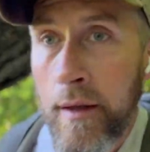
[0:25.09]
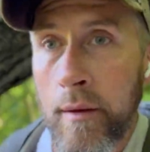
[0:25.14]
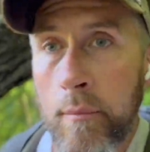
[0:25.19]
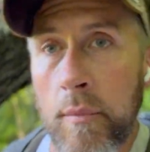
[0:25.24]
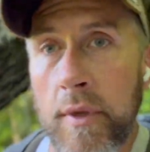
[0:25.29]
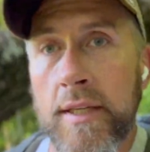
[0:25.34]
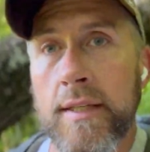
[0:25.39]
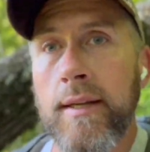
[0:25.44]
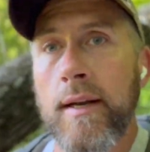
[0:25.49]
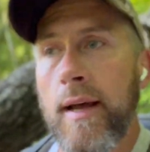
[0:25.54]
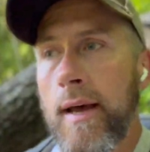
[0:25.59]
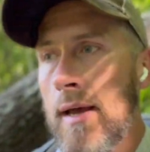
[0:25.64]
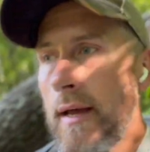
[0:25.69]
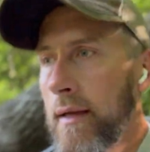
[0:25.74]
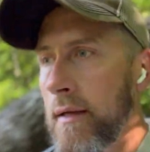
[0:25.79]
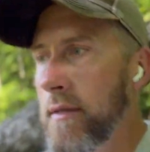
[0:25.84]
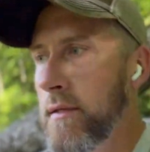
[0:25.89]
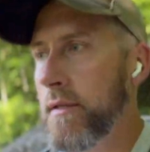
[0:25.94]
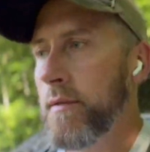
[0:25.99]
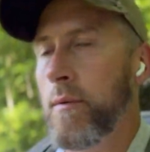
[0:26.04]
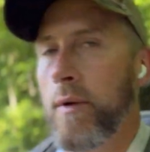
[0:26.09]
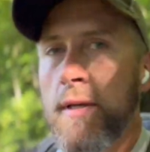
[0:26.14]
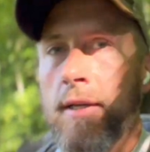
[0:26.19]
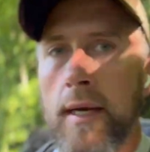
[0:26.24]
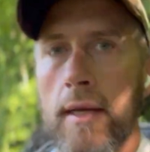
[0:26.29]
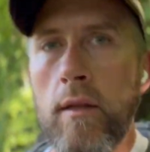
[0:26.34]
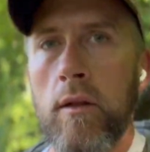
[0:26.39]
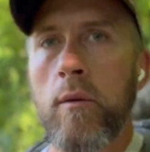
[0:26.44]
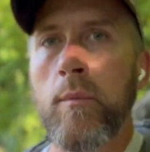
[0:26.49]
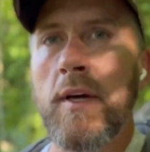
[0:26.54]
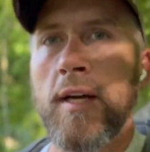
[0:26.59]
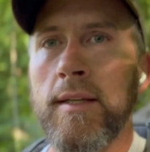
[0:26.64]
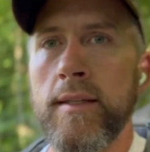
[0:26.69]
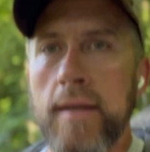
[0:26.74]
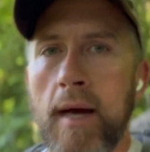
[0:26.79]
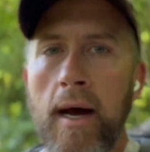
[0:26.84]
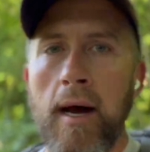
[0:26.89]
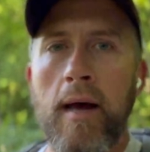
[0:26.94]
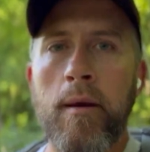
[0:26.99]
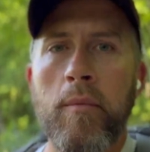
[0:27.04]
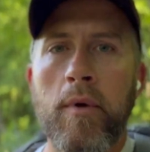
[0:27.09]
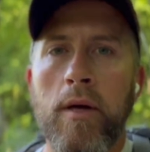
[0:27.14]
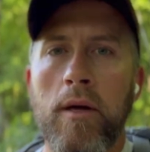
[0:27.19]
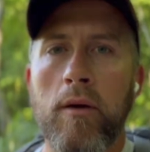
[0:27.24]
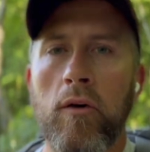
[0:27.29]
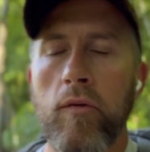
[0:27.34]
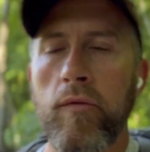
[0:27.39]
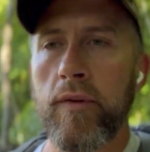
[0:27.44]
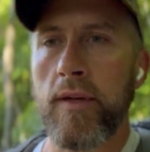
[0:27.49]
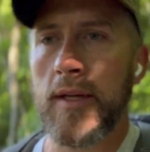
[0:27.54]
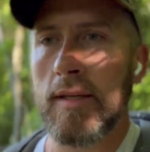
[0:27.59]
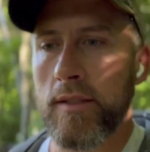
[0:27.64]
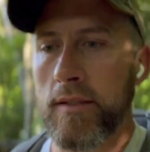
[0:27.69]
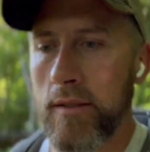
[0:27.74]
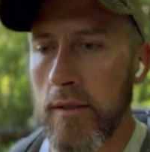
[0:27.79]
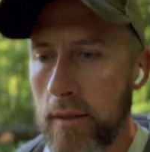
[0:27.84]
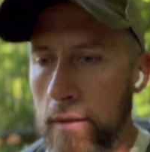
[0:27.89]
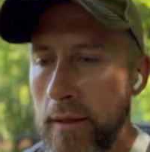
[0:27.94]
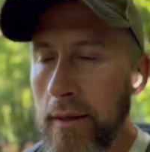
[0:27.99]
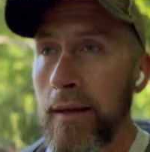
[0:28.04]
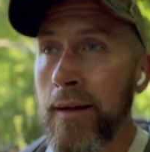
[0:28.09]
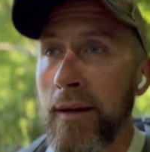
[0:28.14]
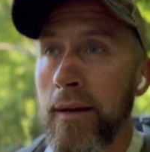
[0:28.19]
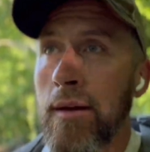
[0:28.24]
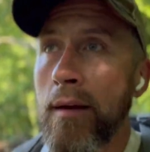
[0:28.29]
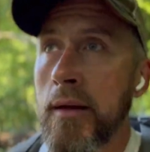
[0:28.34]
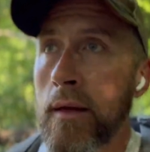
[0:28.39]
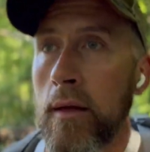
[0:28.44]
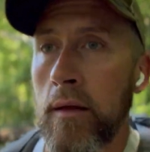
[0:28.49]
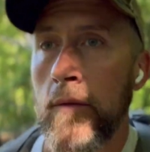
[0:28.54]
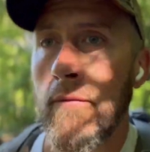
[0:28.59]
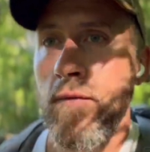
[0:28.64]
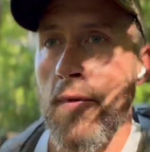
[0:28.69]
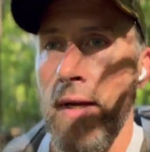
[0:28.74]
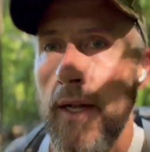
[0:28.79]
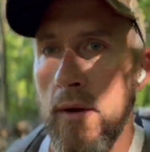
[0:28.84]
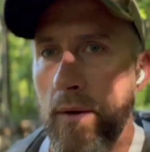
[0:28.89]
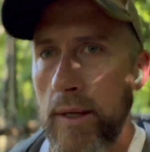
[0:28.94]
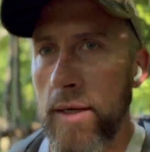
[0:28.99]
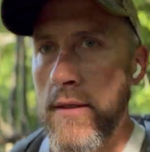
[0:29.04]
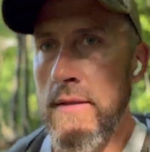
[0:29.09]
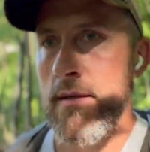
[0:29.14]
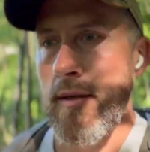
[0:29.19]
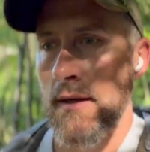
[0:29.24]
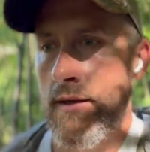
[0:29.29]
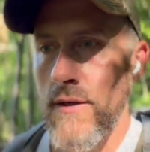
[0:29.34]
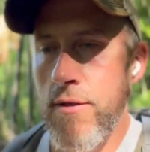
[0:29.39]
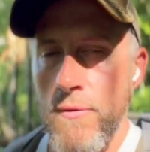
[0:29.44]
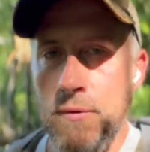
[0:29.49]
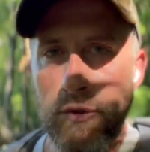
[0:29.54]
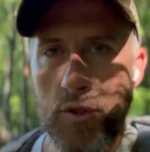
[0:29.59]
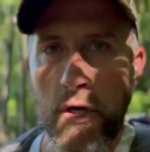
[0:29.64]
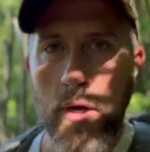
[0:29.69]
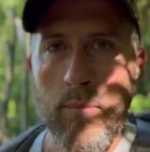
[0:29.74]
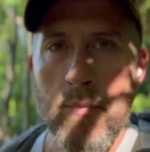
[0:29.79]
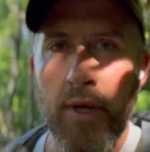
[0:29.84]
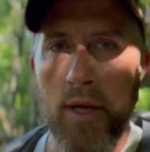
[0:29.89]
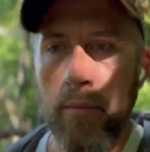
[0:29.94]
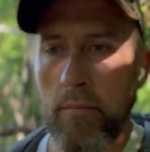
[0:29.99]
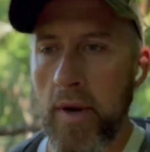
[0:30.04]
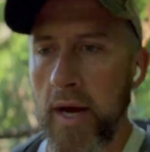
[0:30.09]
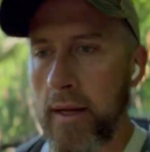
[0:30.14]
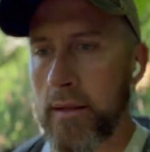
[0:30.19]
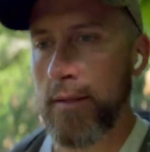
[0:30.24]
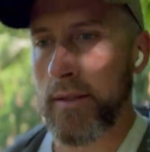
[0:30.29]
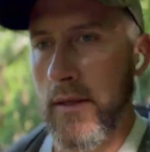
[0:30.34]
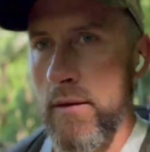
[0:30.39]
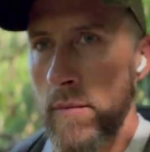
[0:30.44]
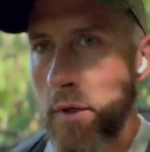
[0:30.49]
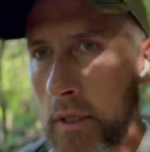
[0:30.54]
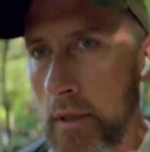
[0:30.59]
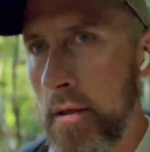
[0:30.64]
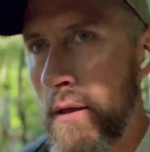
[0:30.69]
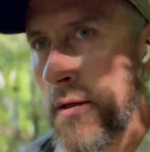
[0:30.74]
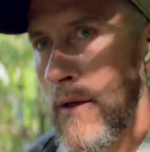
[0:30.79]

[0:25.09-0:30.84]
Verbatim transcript: but today just want to take a little bit of time hopefully this video here is not too jumpy and bouncy, but